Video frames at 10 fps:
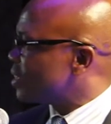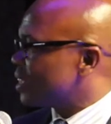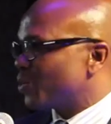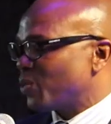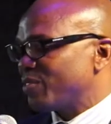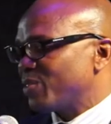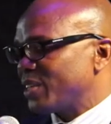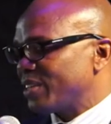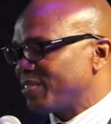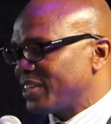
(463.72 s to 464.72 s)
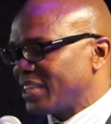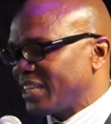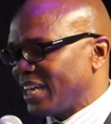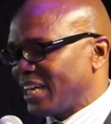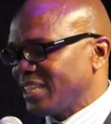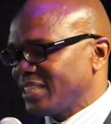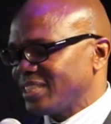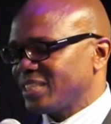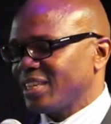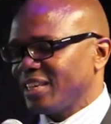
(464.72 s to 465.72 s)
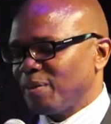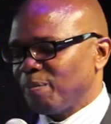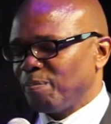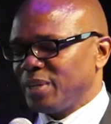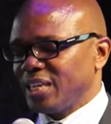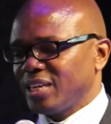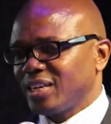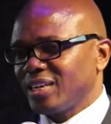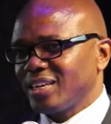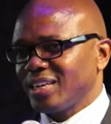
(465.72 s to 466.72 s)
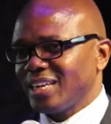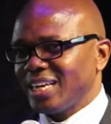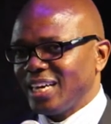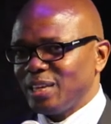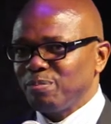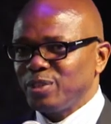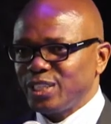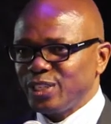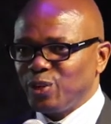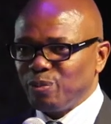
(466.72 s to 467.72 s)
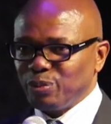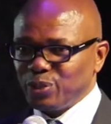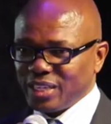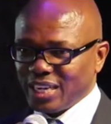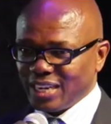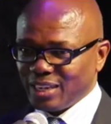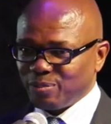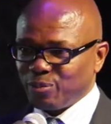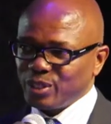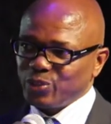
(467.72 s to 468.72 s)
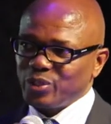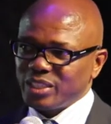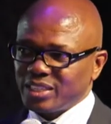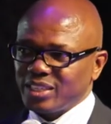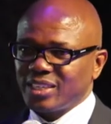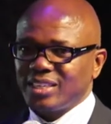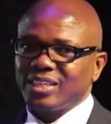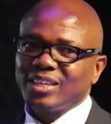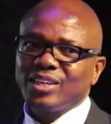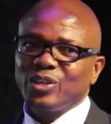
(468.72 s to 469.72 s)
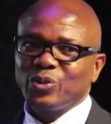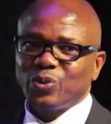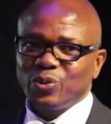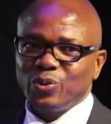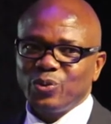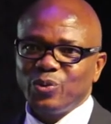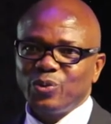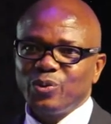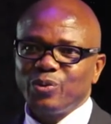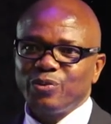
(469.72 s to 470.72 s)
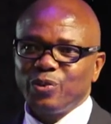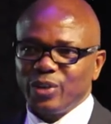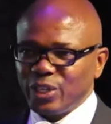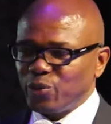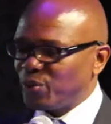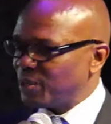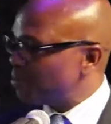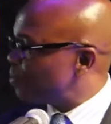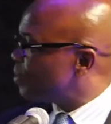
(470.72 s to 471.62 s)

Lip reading: is that we have got a very nice, big, empty computer lab, which we seek to fully equip